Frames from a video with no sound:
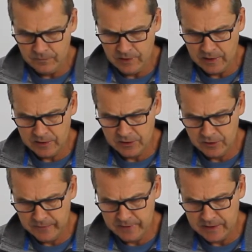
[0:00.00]
And that
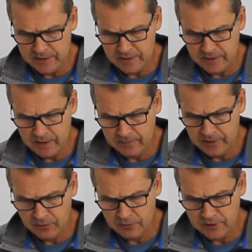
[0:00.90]
surface then is going to come in
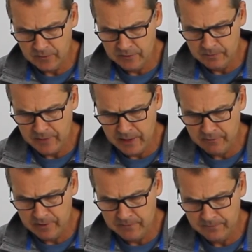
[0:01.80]
contact with the bearing.